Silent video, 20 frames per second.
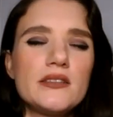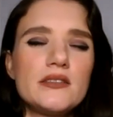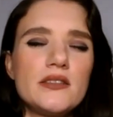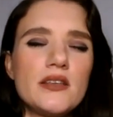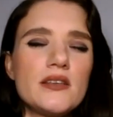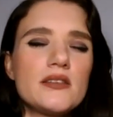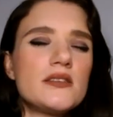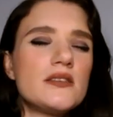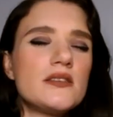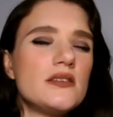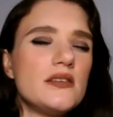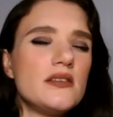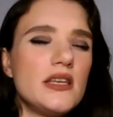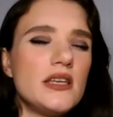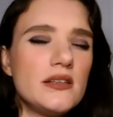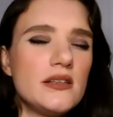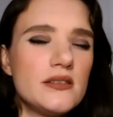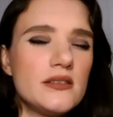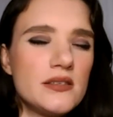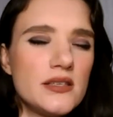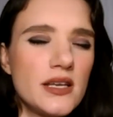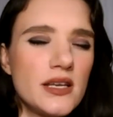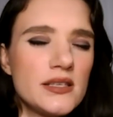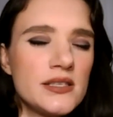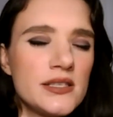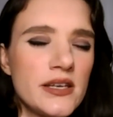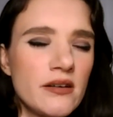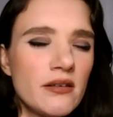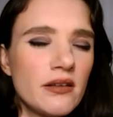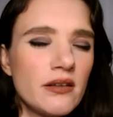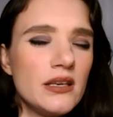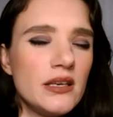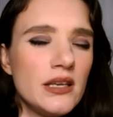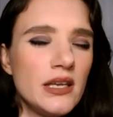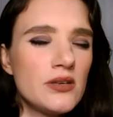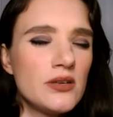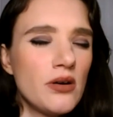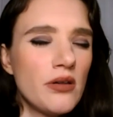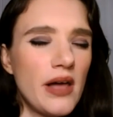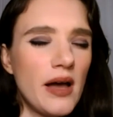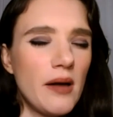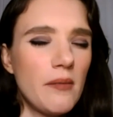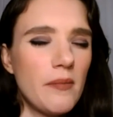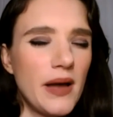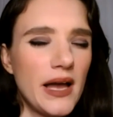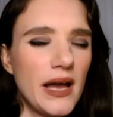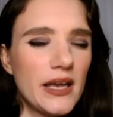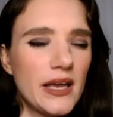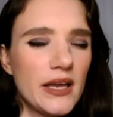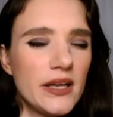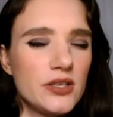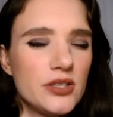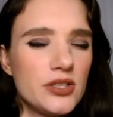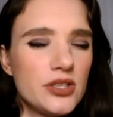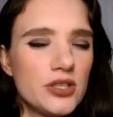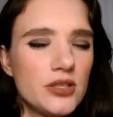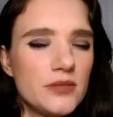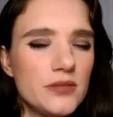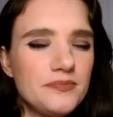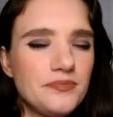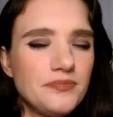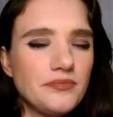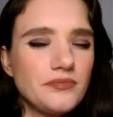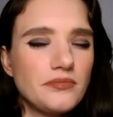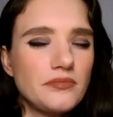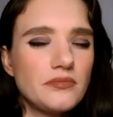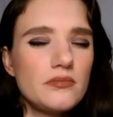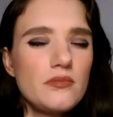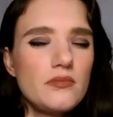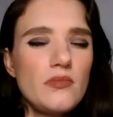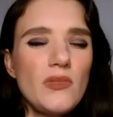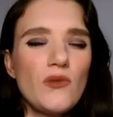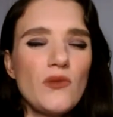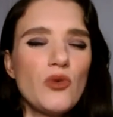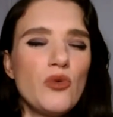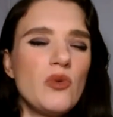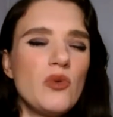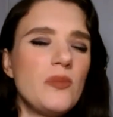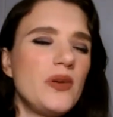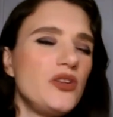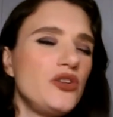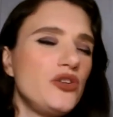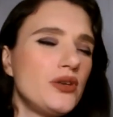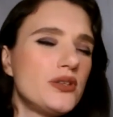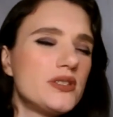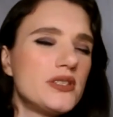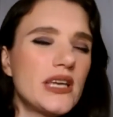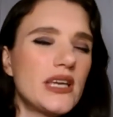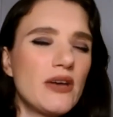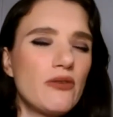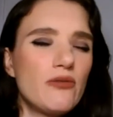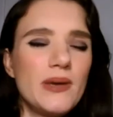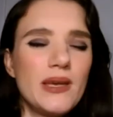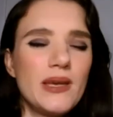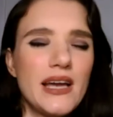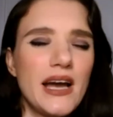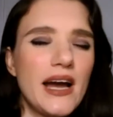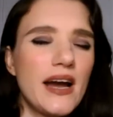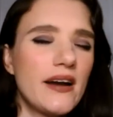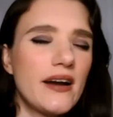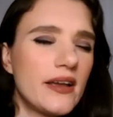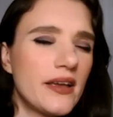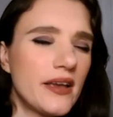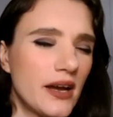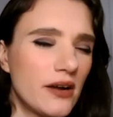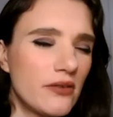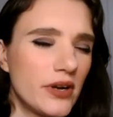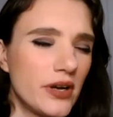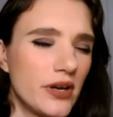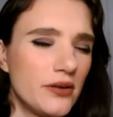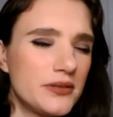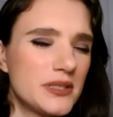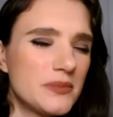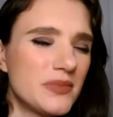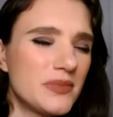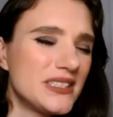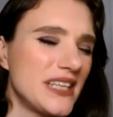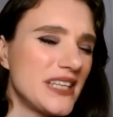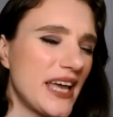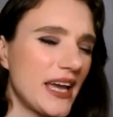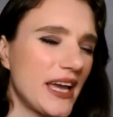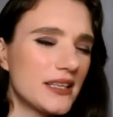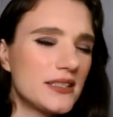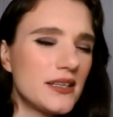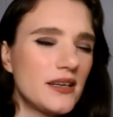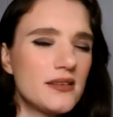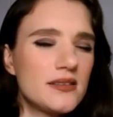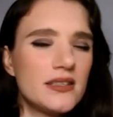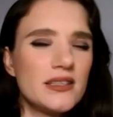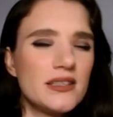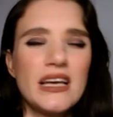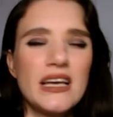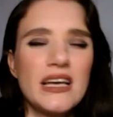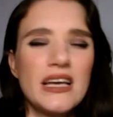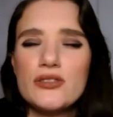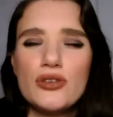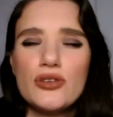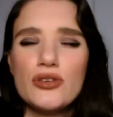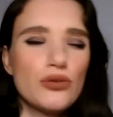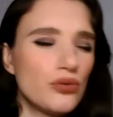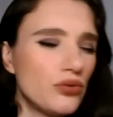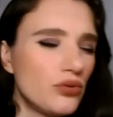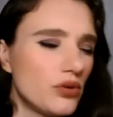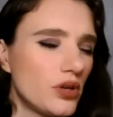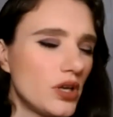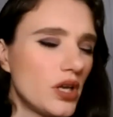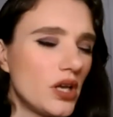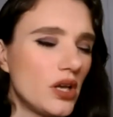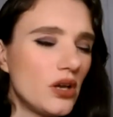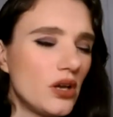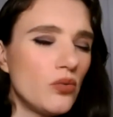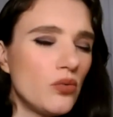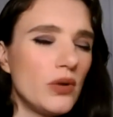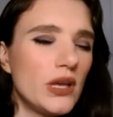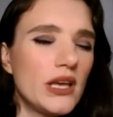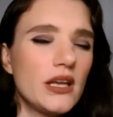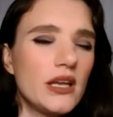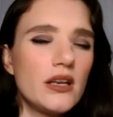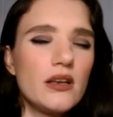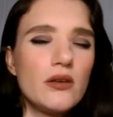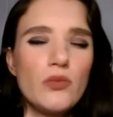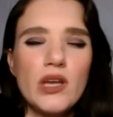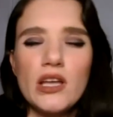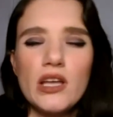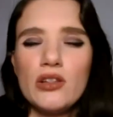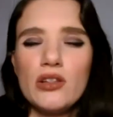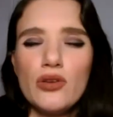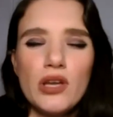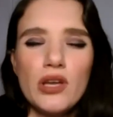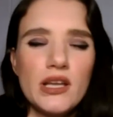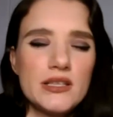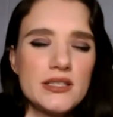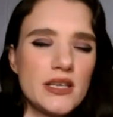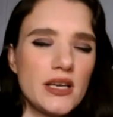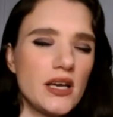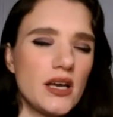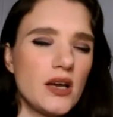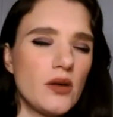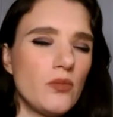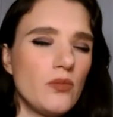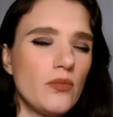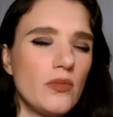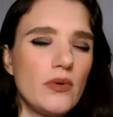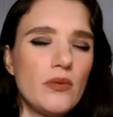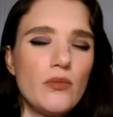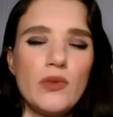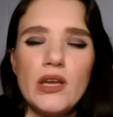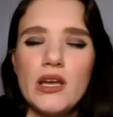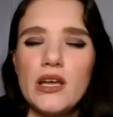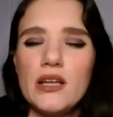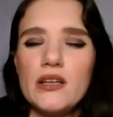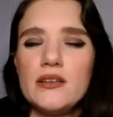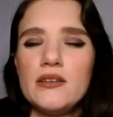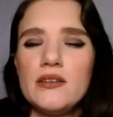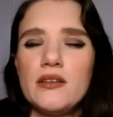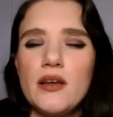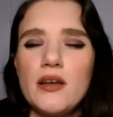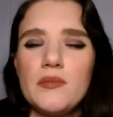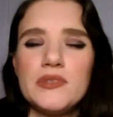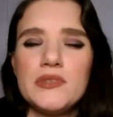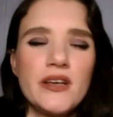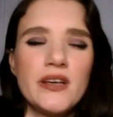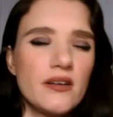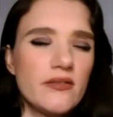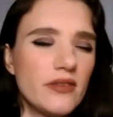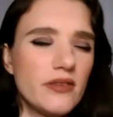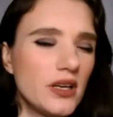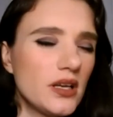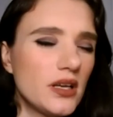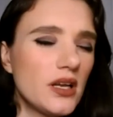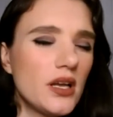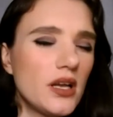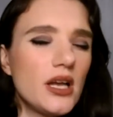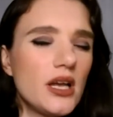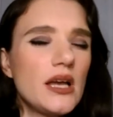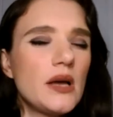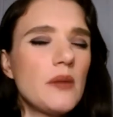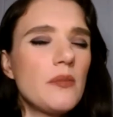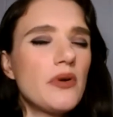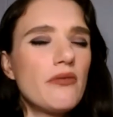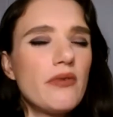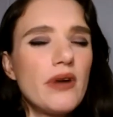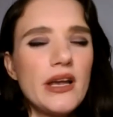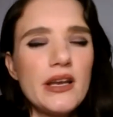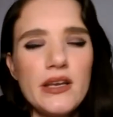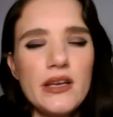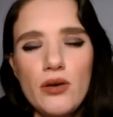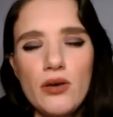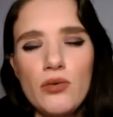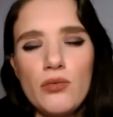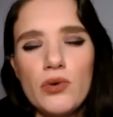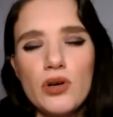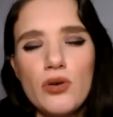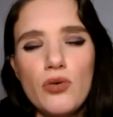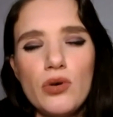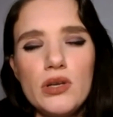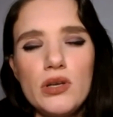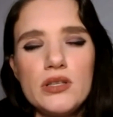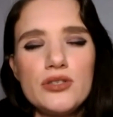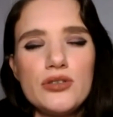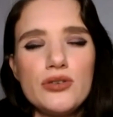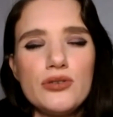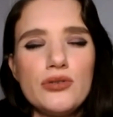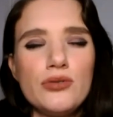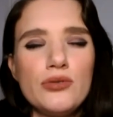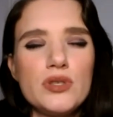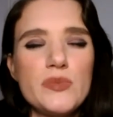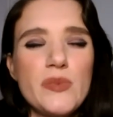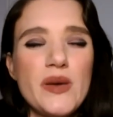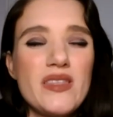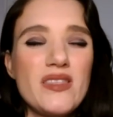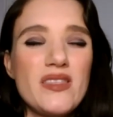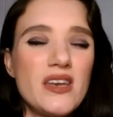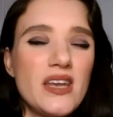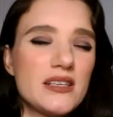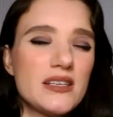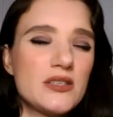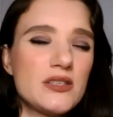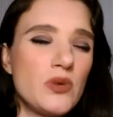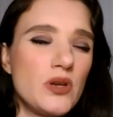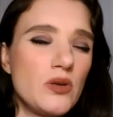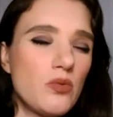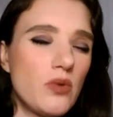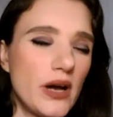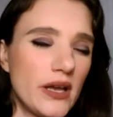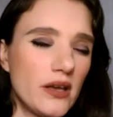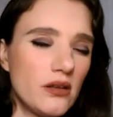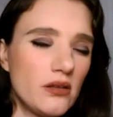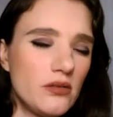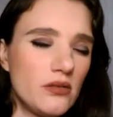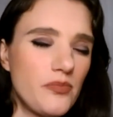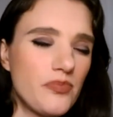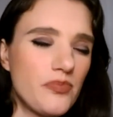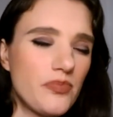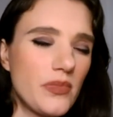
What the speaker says: doesn't necessarily need all that baggage. We've been using it, we've been carrying it around to protect us, and that's cool. We can look at it and we can observe it. But right now, we're going to spend the next wee while